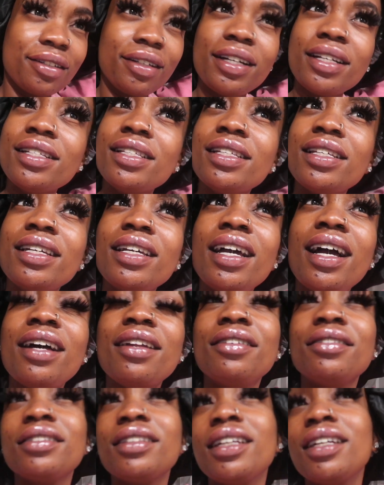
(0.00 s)
crazy, I
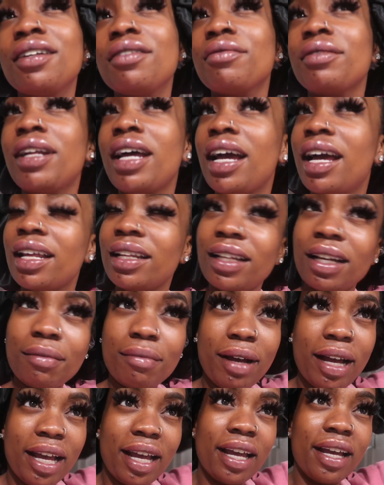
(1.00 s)
don't think, when I had like
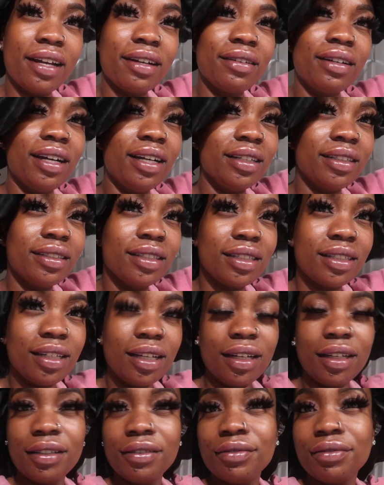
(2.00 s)
my hair on and
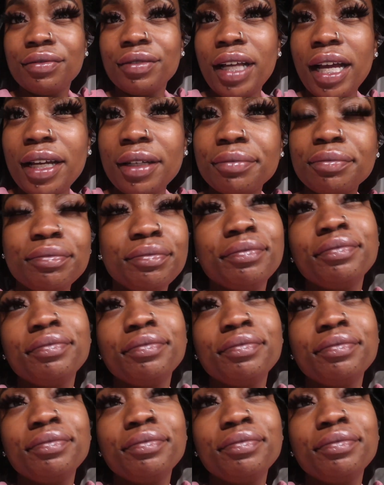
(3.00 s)
stuff. Like,